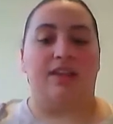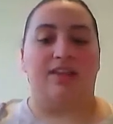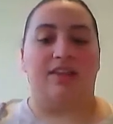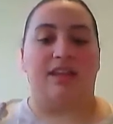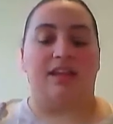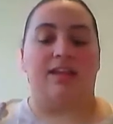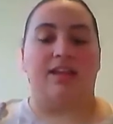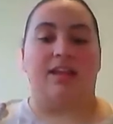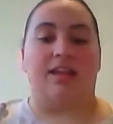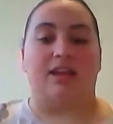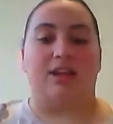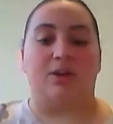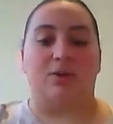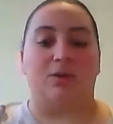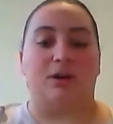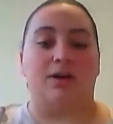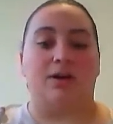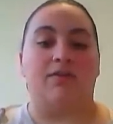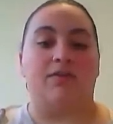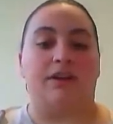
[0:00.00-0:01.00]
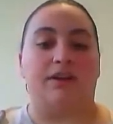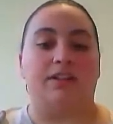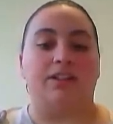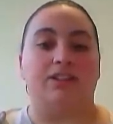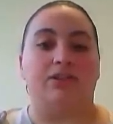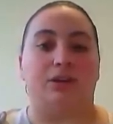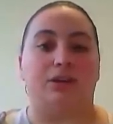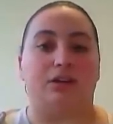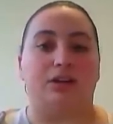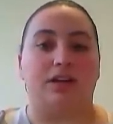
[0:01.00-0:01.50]
think that you are a very
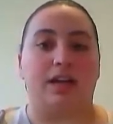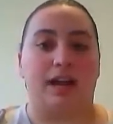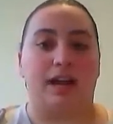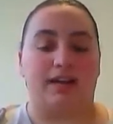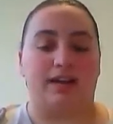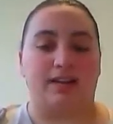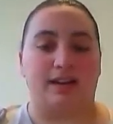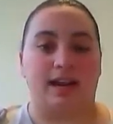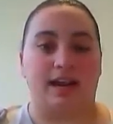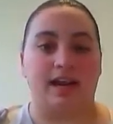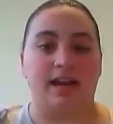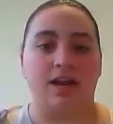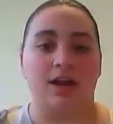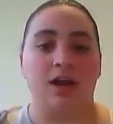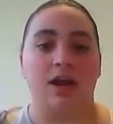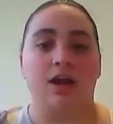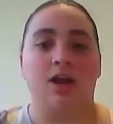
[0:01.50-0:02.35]
strong candidate,